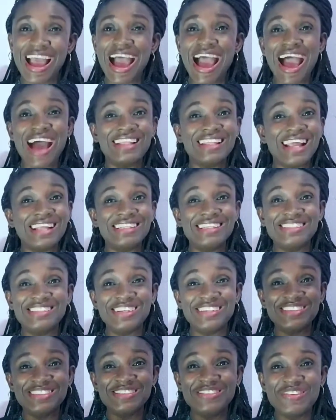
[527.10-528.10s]
And I did
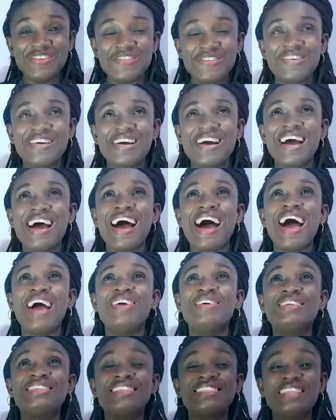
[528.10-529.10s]
not know. I
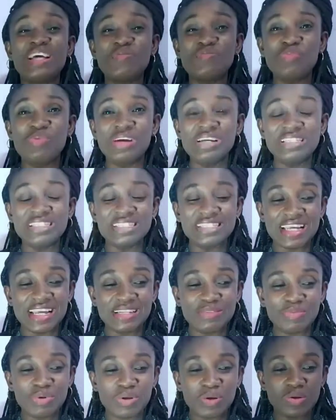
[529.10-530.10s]
was
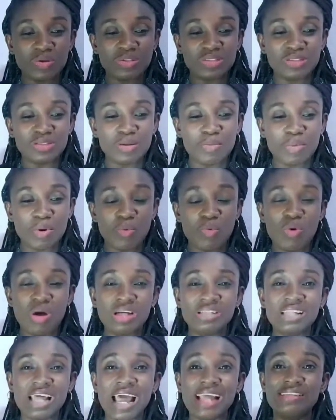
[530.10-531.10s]
disappointed because, number
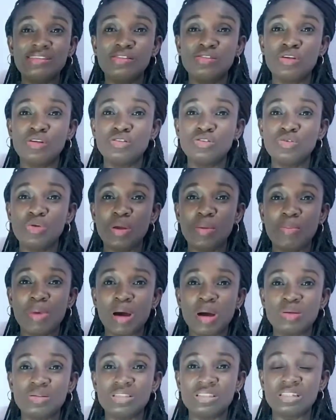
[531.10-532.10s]
one, I did not know
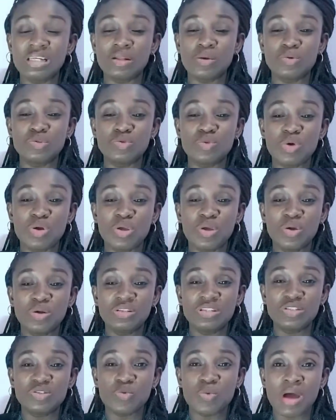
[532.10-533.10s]
about it, and I was working all
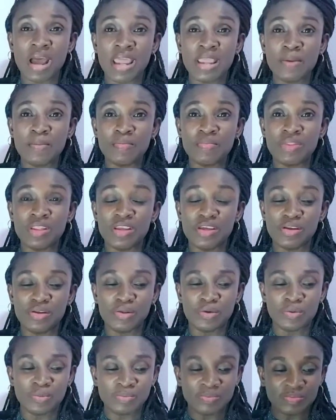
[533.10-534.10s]
this while,
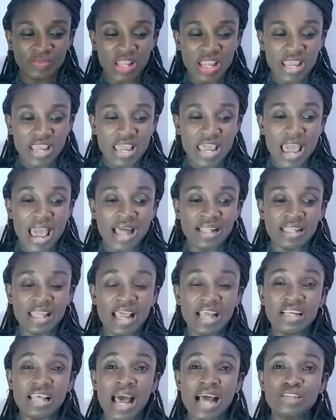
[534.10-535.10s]
And
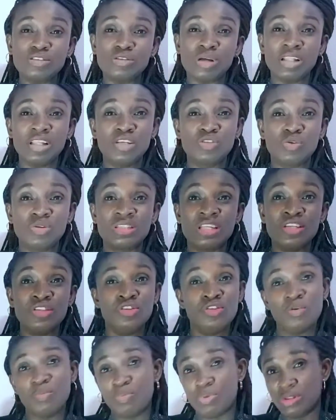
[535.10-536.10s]
actually, it was a
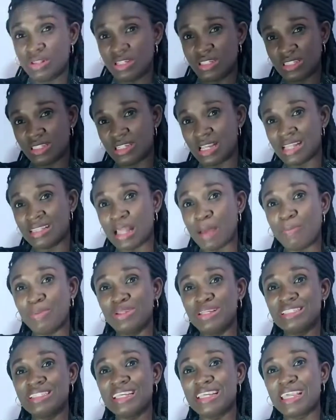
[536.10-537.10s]
new policy, and that
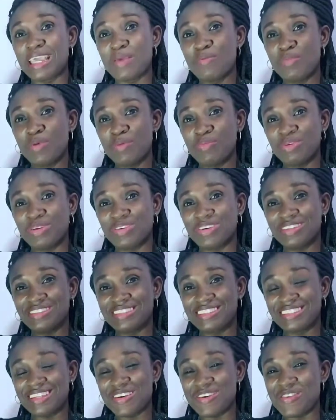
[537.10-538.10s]
policy came up
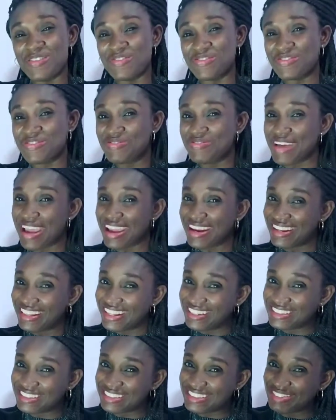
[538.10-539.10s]
because of my
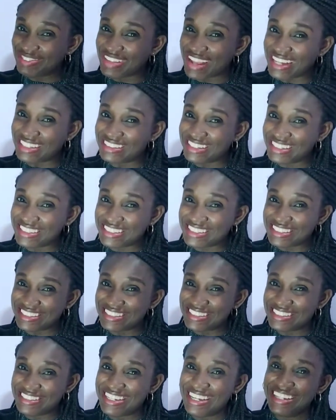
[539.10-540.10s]
relationship that I just
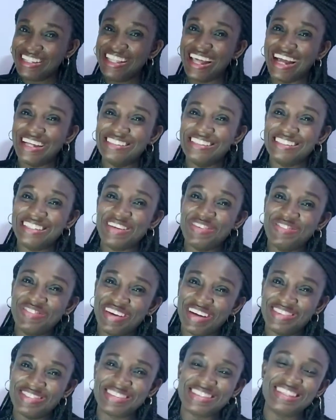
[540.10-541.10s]
told daddy
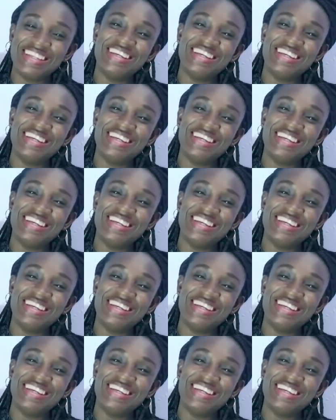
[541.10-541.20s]
about.